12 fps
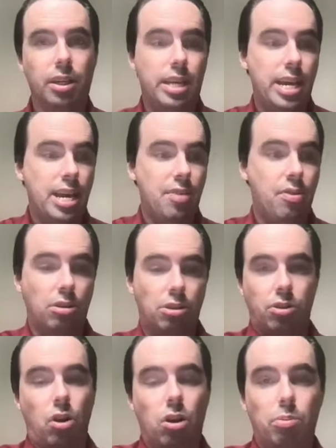They had their
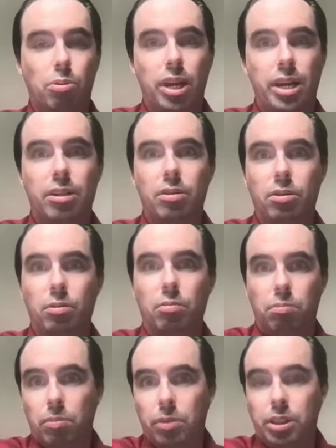star player who
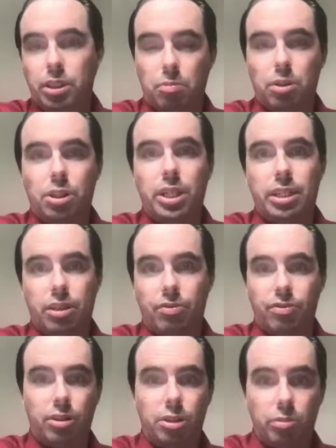is a projected
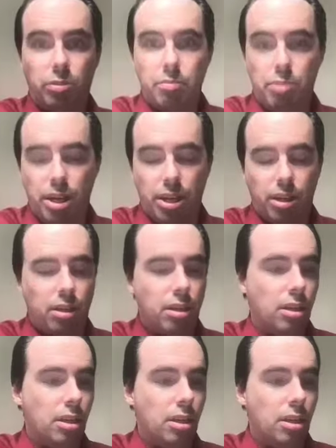first round pick,